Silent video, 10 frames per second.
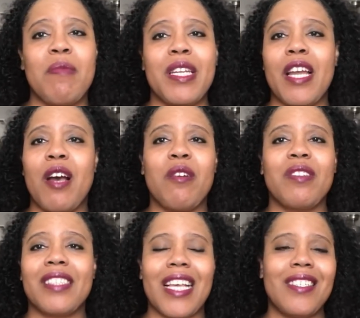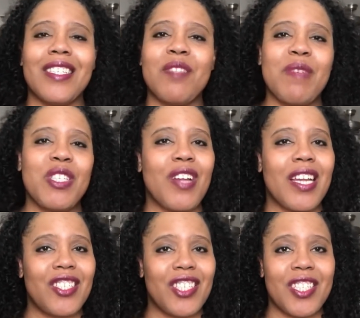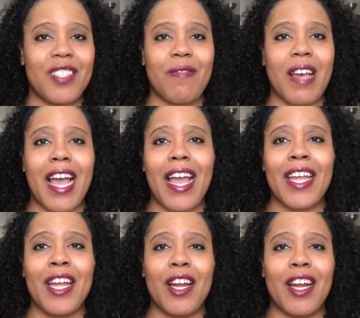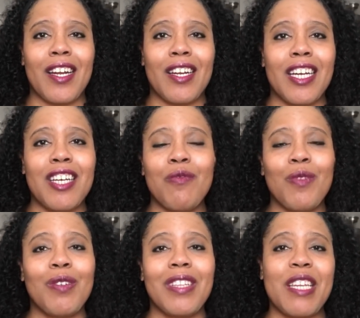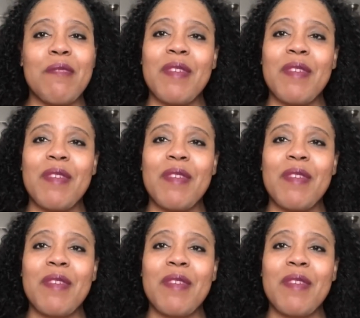But no, that's just me trying to justify her unruly